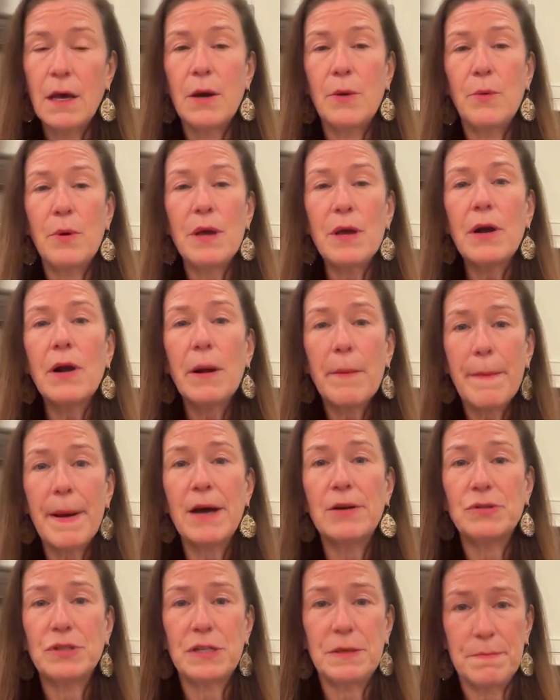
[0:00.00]

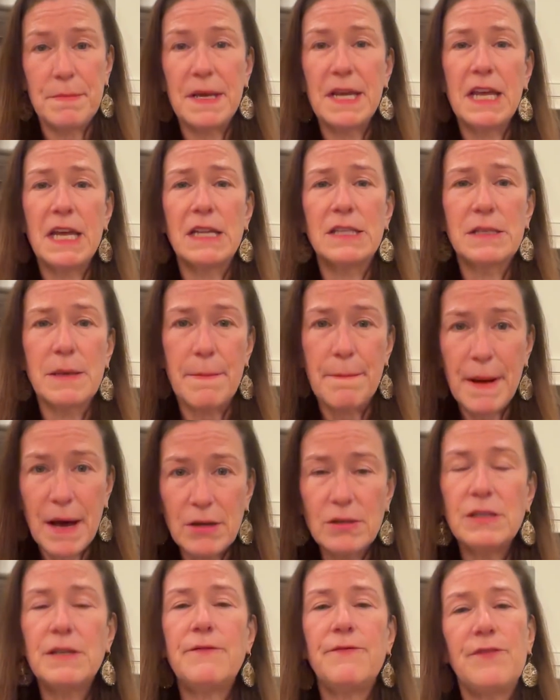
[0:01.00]
It's
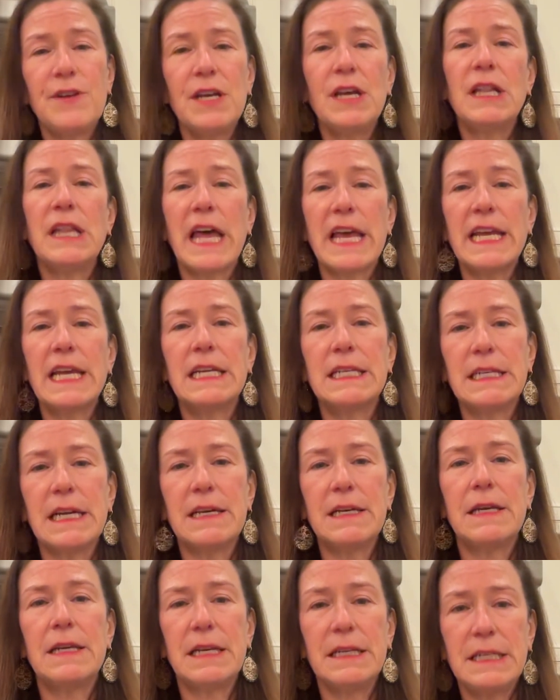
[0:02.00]
about to feel like it
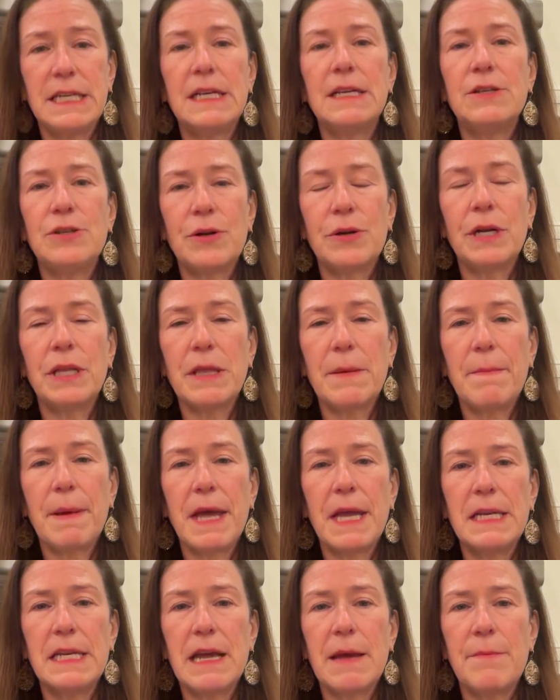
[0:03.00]
did during the
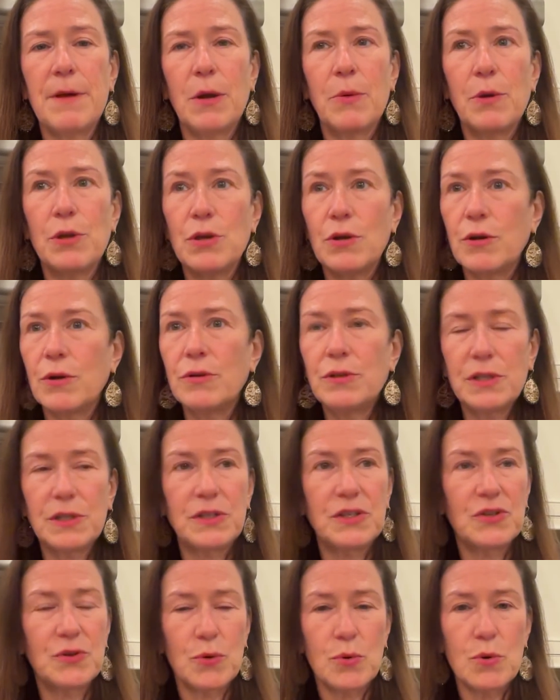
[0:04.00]
pandemic. When you go to
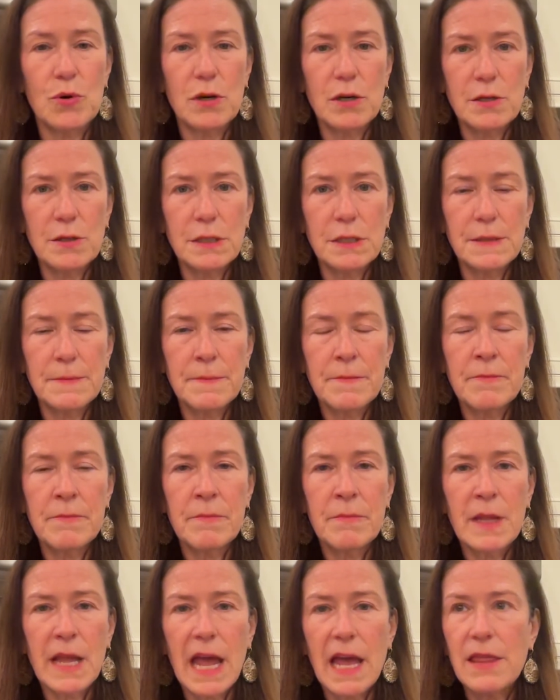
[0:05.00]
stores
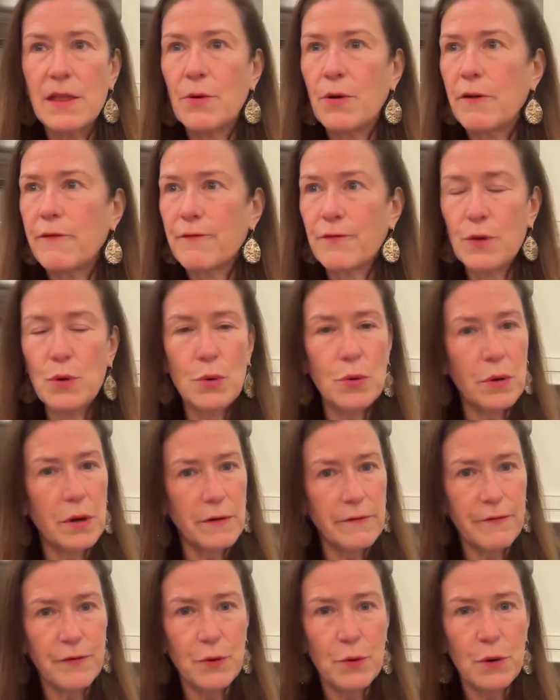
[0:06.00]
and there were fewer
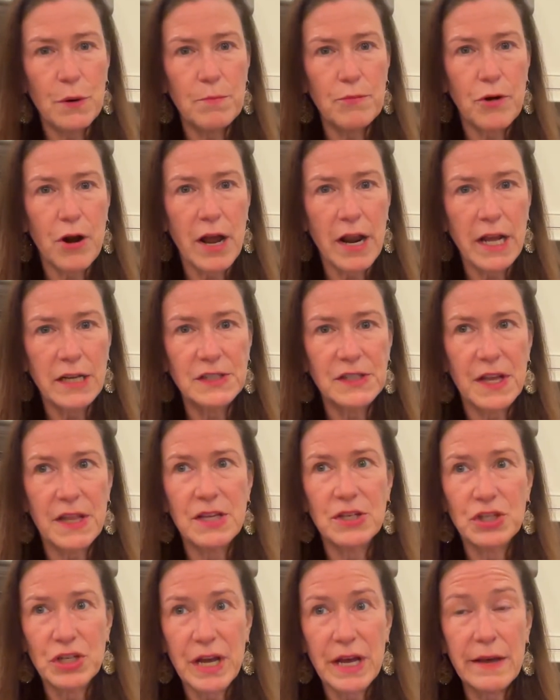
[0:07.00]
and fewer products on the
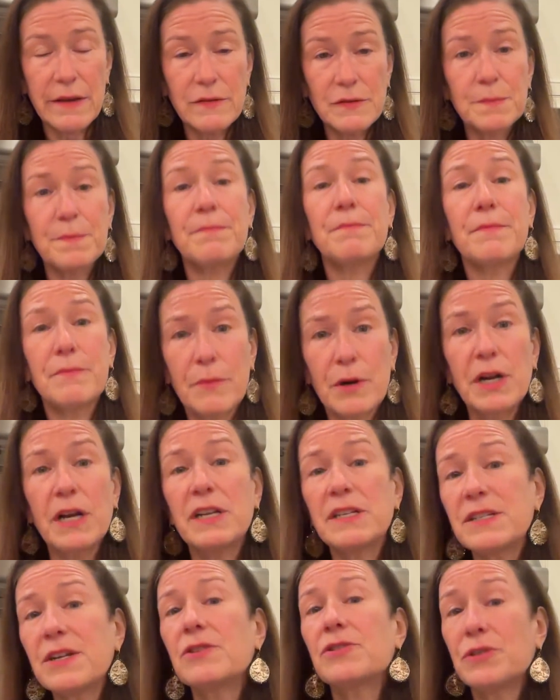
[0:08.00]
shelves, we're going
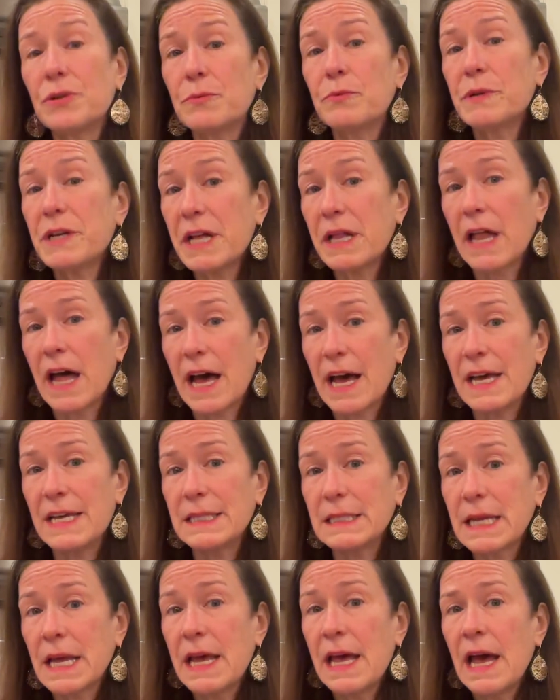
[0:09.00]
to start to
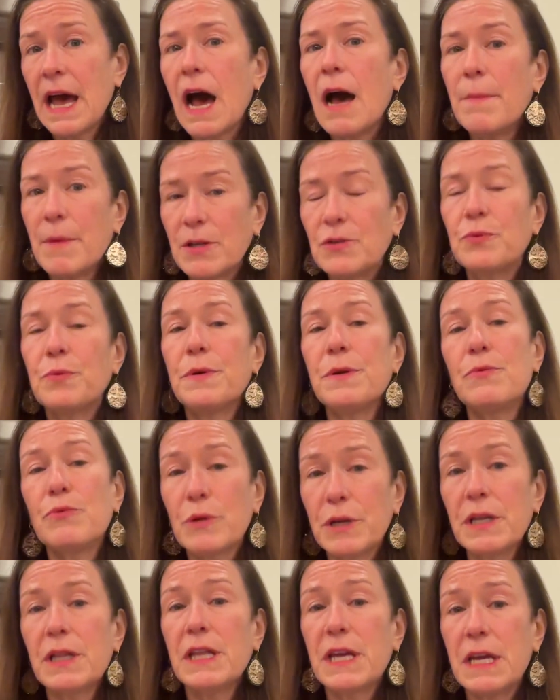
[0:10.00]
realize how much we
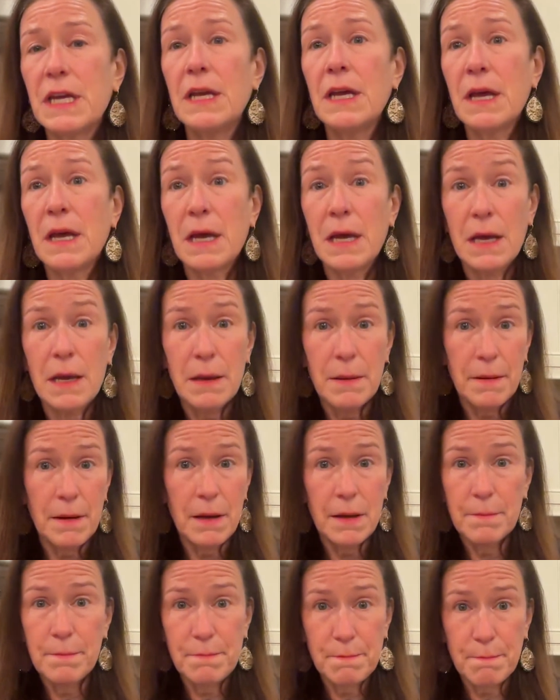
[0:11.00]
really
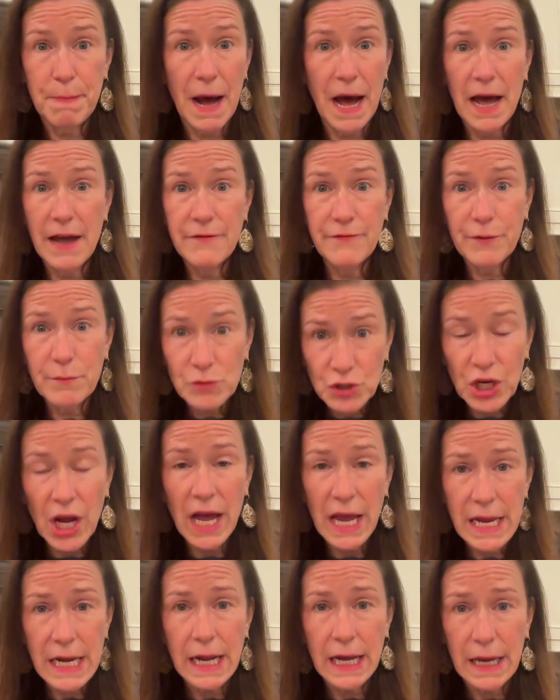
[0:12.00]
buy from
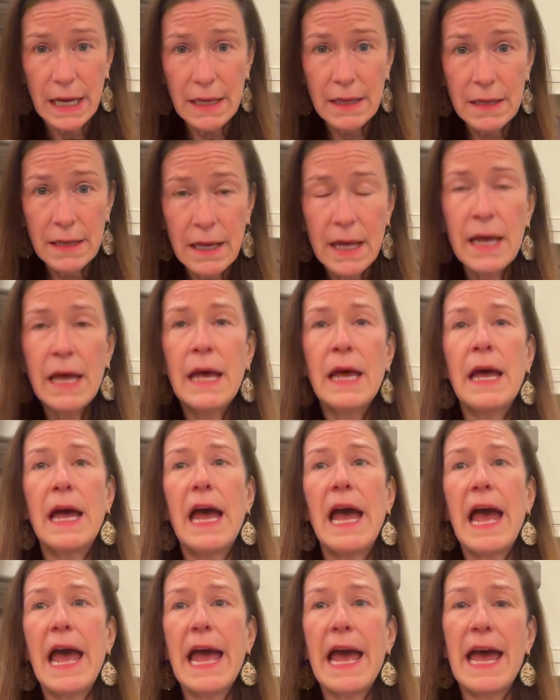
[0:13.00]
China.
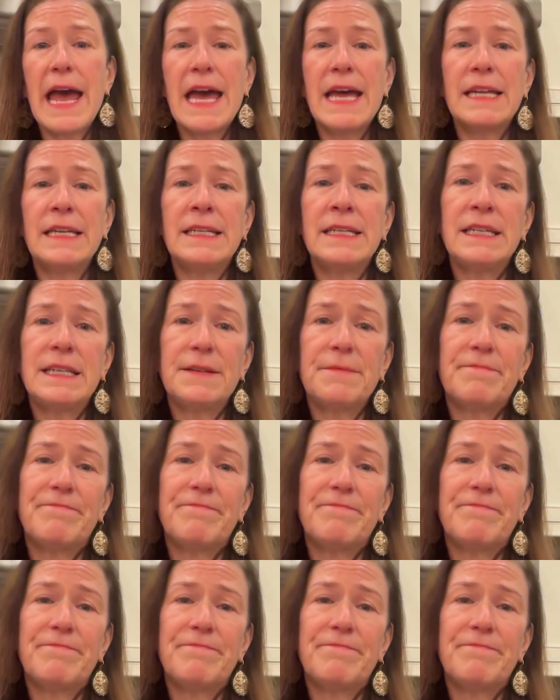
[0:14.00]
And